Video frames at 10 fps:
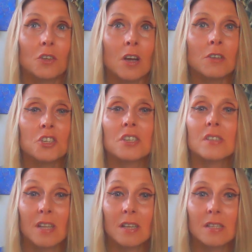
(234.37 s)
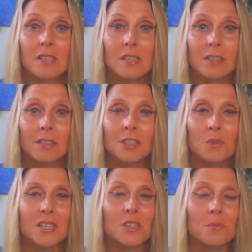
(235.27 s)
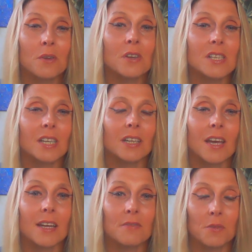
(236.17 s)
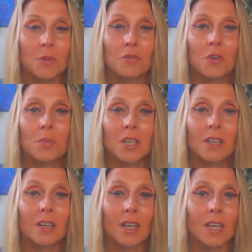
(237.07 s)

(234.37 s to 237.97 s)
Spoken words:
consciousness that was experiencing life from the very beginning,